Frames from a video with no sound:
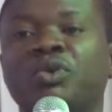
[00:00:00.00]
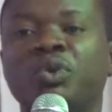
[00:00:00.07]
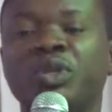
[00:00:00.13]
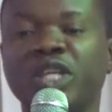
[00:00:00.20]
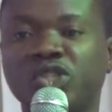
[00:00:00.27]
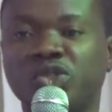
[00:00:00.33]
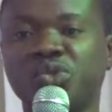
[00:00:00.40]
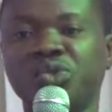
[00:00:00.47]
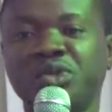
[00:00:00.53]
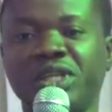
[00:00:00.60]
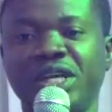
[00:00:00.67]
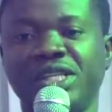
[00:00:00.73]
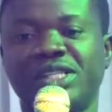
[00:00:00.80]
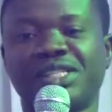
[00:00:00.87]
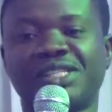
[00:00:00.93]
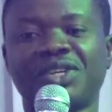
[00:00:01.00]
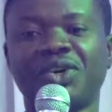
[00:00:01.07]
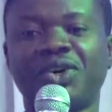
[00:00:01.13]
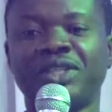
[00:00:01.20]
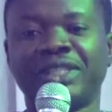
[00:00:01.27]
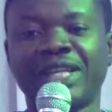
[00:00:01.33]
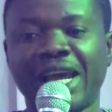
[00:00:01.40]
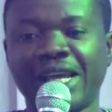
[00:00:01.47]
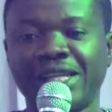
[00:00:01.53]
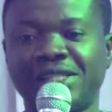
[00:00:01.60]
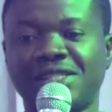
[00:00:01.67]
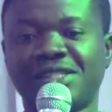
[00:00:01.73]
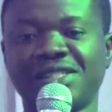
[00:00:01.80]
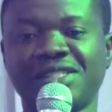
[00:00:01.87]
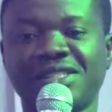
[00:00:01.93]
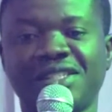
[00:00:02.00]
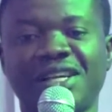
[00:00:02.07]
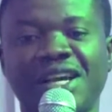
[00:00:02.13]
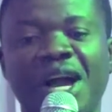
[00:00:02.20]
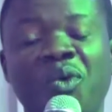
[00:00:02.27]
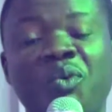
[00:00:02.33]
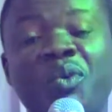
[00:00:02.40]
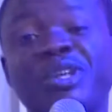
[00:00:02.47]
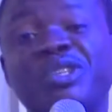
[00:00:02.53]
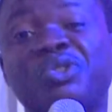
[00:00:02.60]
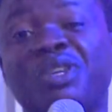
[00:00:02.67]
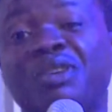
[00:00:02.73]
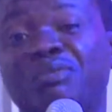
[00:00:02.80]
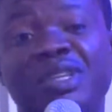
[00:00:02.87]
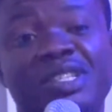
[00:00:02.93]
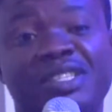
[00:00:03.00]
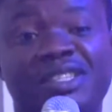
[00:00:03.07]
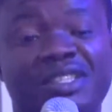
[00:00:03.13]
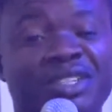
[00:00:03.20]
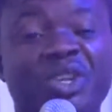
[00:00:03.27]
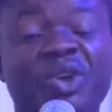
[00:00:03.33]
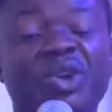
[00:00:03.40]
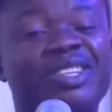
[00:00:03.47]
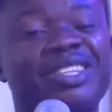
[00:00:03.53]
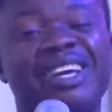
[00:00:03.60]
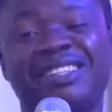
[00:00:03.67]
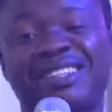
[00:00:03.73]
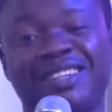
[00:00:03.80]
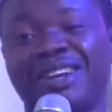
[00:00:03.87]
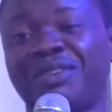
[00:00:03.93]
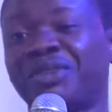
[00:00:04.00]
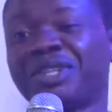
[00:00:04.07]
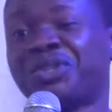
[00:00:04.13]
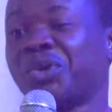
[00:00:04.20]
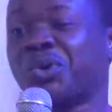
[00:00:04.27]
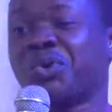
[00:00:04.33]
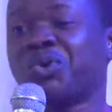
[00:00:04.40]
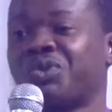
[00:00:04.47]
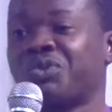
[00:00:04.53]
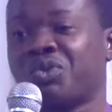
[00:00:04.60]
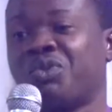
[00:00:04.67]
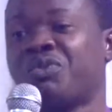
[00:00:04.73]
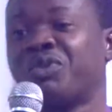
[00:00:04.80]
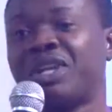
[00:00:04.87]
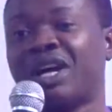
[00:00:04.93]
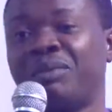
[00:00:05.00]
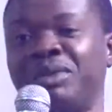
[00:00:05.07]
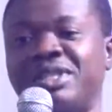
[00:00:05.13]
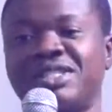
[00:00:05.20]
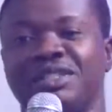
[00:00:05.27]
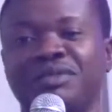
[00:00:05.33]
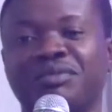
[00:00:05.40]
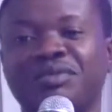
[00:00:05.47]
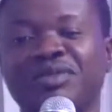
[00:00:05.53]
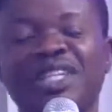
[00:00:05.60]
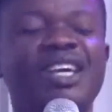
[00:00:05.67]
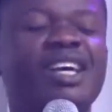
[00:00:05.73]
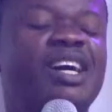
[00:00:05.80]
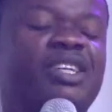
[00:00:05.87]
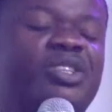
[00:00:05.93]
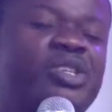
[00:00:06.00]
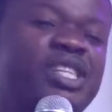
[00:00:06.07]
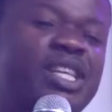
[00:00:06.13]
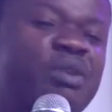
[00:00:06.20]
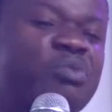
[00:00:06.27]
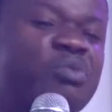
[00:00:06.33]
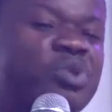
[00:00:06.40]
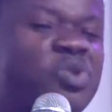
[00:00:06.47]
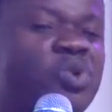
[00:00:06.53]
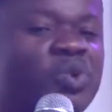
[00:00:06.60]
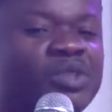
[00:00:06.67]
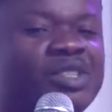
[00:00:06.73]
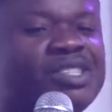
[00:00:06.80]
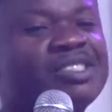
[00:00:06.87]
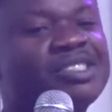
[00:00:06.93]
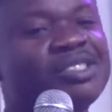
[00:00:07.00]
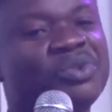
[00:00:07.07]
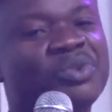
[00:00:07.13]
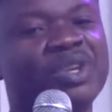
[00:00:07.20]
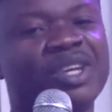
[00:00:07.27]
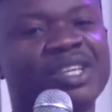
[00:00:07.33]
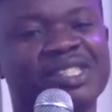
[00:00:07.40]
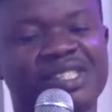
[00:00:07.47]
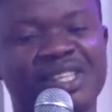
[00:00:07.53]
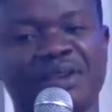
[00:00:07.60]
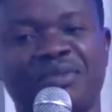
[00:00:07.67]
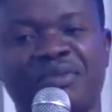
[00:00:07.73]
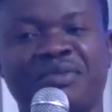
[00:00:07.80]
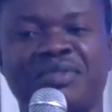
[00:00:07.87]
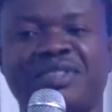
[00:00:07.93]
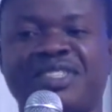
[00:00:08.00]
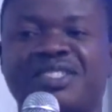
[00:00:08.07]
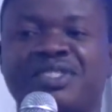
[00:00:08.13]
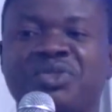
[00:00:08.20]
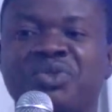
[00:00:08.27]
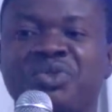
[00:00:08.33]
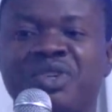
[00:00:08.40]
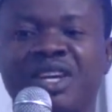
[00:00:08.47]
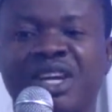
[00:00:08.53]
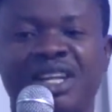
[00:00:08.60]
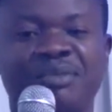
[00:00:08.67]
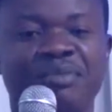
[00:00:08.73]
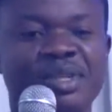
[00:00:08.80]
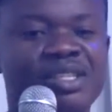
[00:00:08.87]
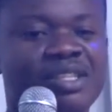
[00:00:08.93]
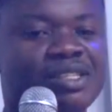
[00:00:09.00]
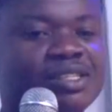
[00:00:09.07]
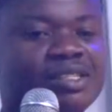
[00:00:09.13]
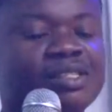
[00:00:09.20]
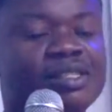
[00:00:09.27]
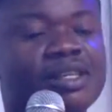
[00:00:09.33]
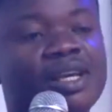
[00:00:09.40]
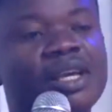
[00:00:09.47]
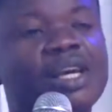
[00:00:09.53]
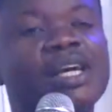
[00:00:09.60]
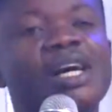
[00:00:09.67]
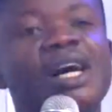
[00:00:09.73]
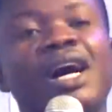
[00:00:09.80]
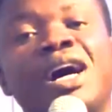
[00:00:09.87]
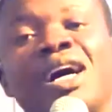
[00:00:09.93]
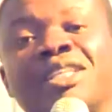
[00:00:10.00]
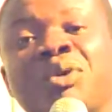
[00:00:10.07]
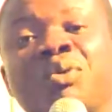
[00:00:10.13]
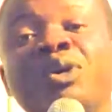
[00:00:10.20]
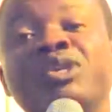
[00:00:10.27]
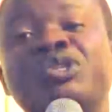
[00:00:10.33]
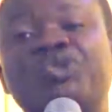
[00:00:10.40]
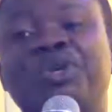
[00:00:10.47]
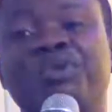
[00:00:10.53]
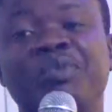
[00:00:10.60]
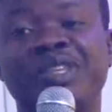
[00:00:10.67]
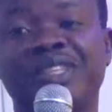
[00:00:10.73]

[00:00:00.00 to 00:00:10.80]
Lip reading: Within 2 days, on night, I went to a meeting reluctantly. I wanted not to go for that meeting. Just let me go. This new year and meetings. As I went to a